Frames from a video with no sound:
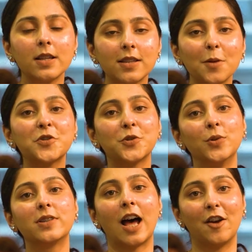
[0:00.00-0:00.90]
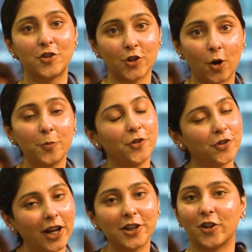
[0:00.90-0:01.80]
Some schools have jobs
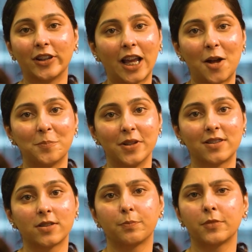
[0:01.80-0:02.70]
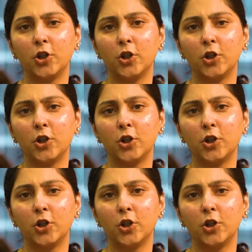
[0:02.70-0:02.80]
right on campus.